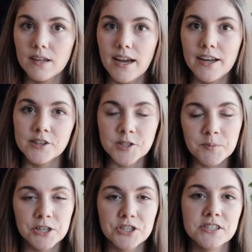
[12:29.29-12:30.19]
I also
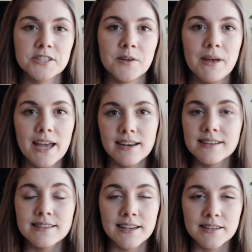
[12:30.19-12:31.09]
purchased some
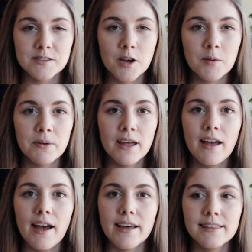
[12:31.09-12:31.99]
anise hyssop.
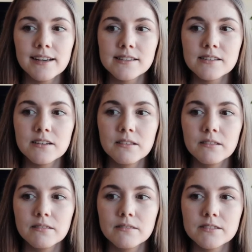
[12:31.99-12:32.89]
I think I saw
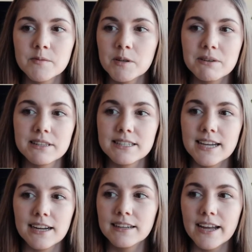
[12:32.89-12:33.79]
something about the
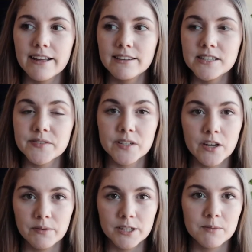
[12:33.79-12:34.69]
technicalities of it
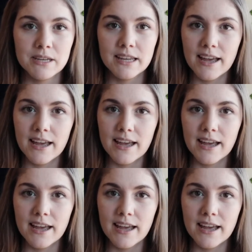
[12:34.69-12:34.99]
not really being